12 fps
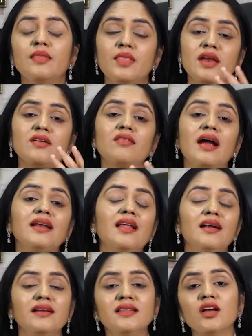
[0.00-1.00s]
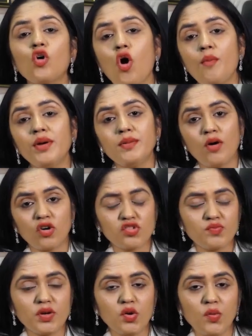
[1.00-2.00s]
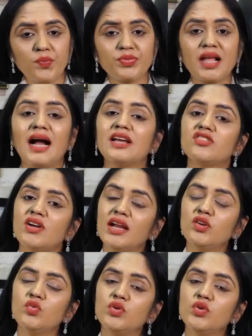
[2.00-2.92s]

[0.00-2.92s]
then write that in the comment box below. I try to